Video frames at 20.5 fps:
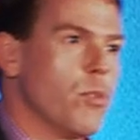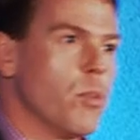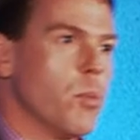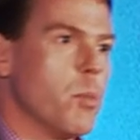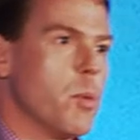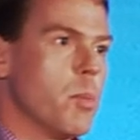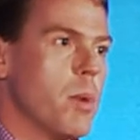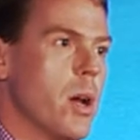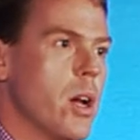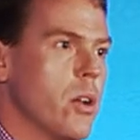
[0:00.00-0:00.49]

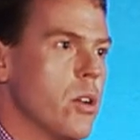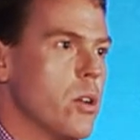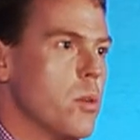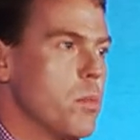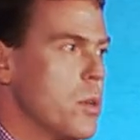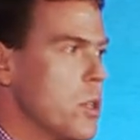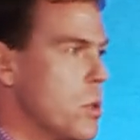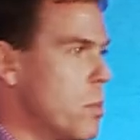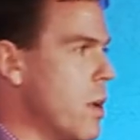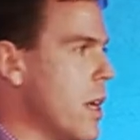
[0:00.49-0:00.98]
from a partner
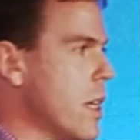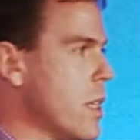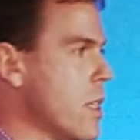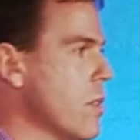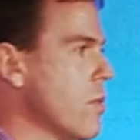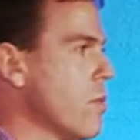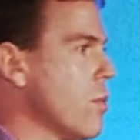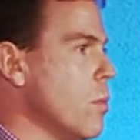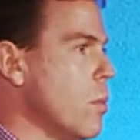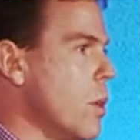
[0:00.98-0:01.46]

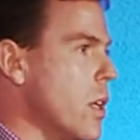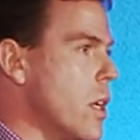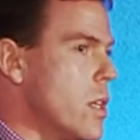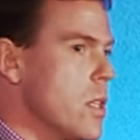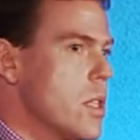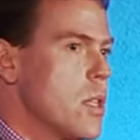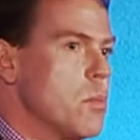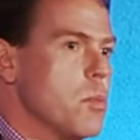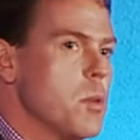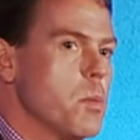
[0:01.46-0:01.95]
perspective, from a
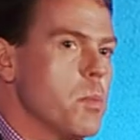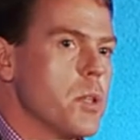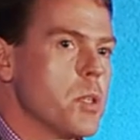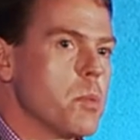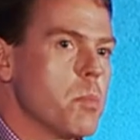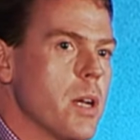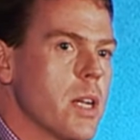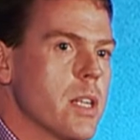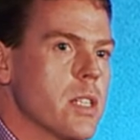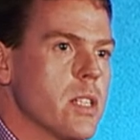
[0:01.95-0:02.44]
customer
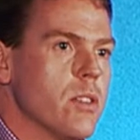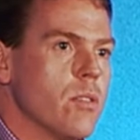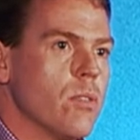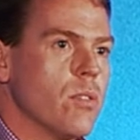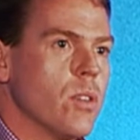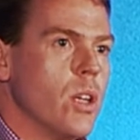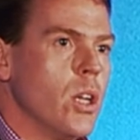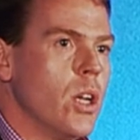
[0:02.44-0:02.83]
perspective.